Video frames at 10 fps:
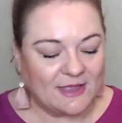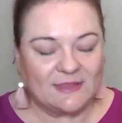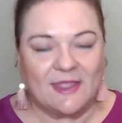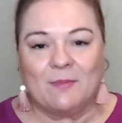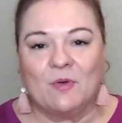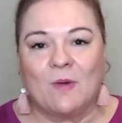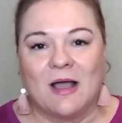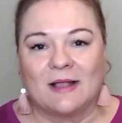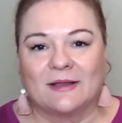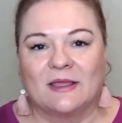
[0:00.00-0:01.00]
Number
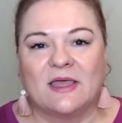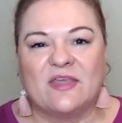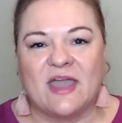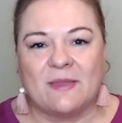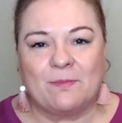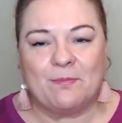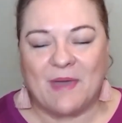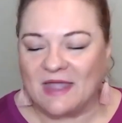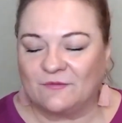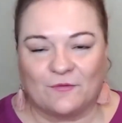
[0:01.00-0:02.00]
one, they're
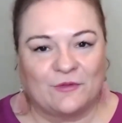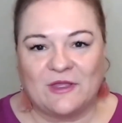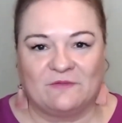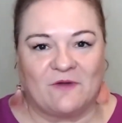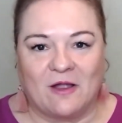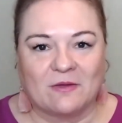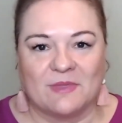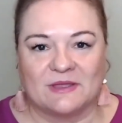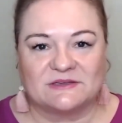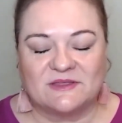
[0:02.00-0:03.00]
bad for the environment.